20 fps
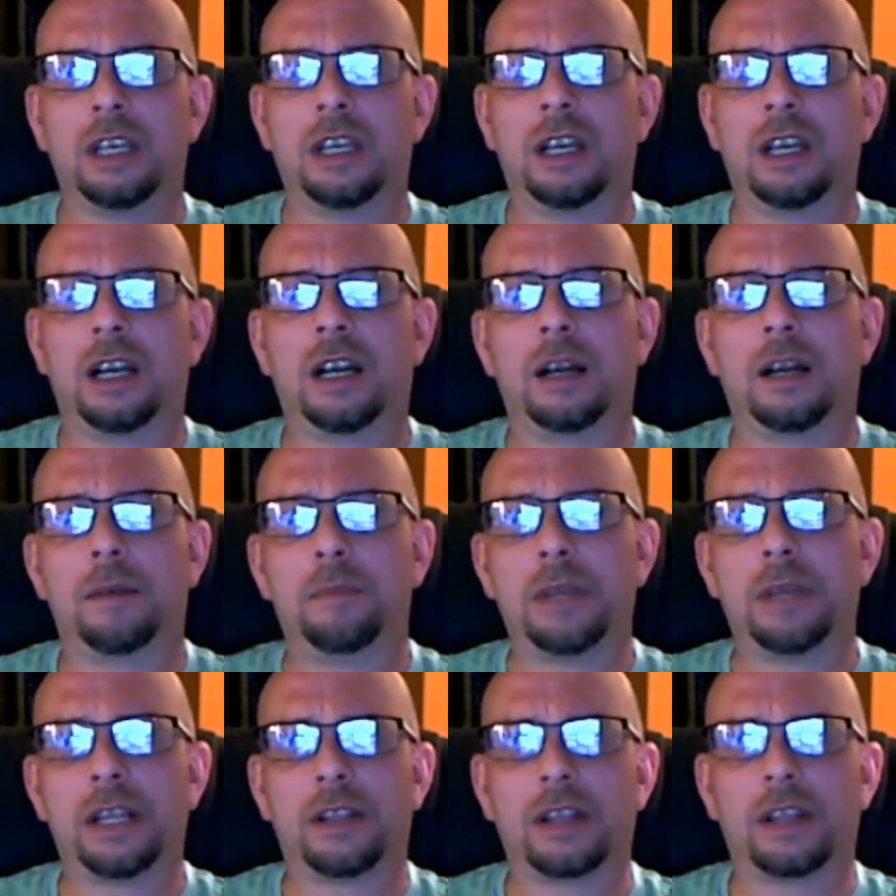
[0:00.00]
uh,
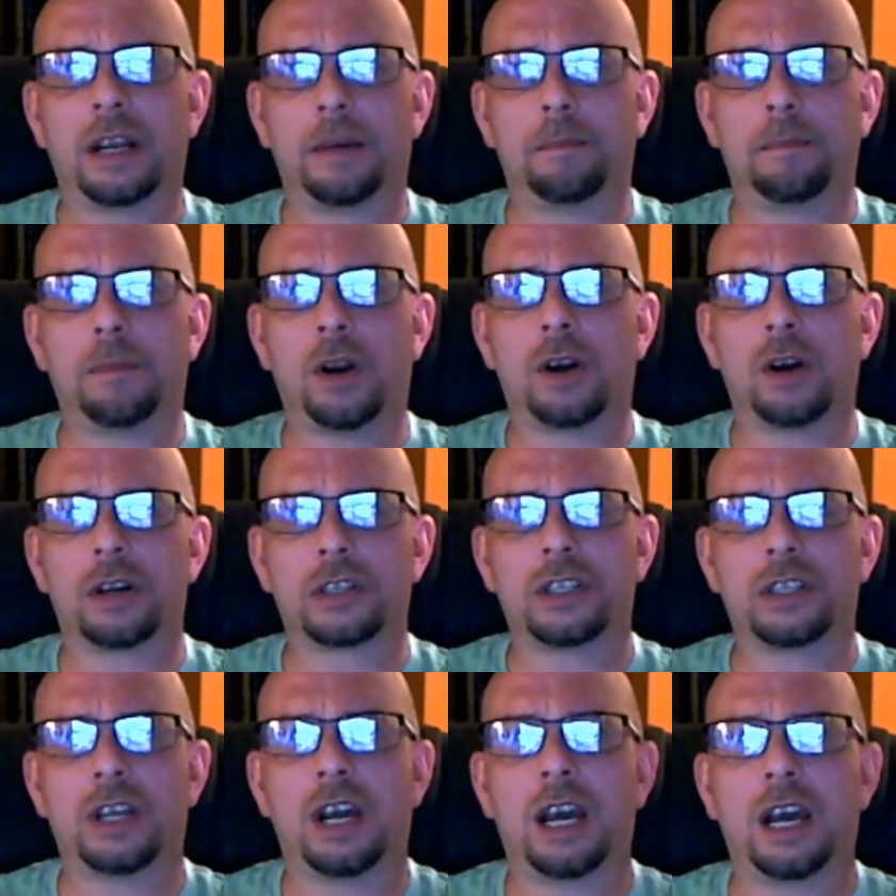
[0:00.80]
being that I'm
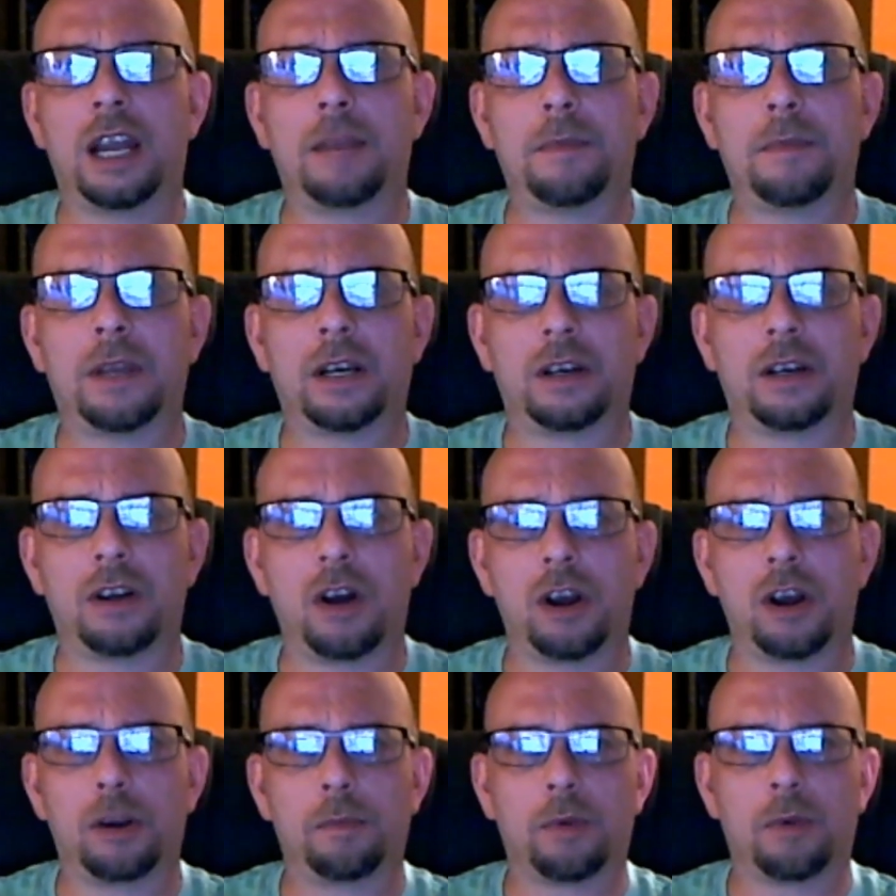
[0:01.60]
part-time at an
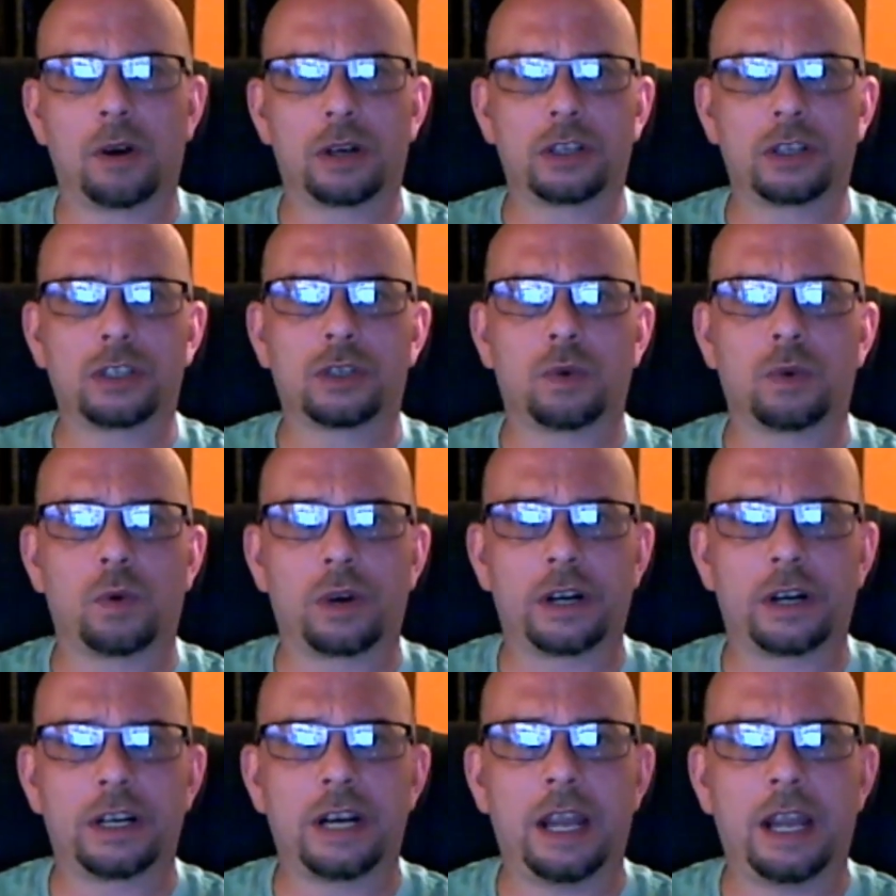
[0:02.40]
auto parts store
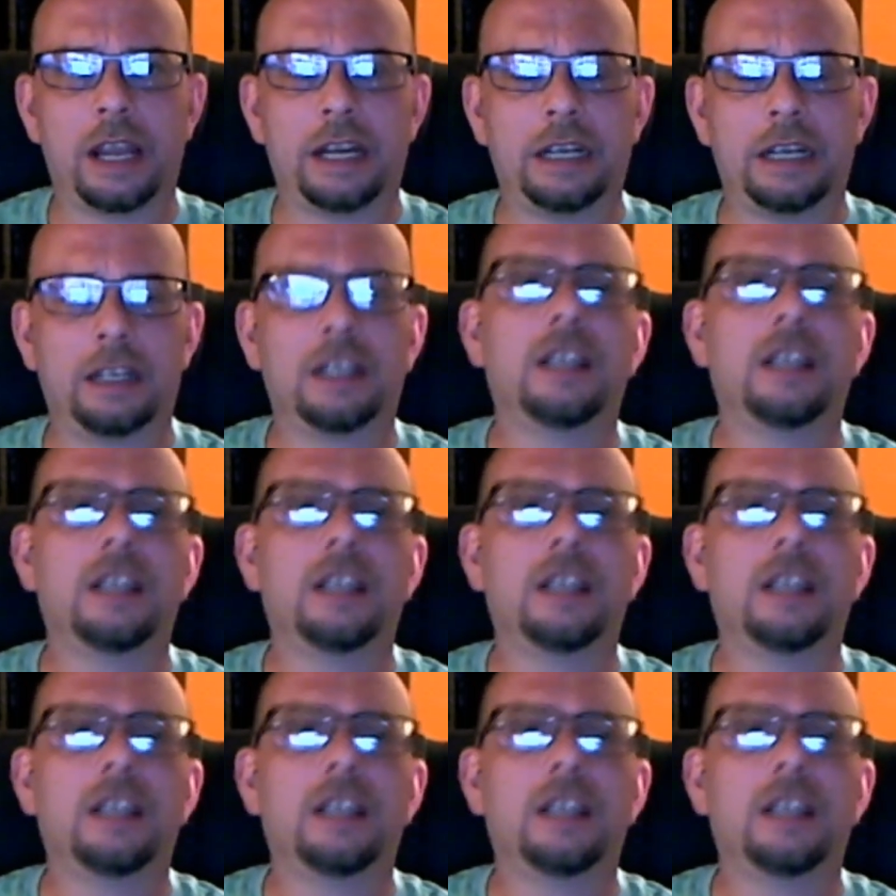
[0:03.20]
at night.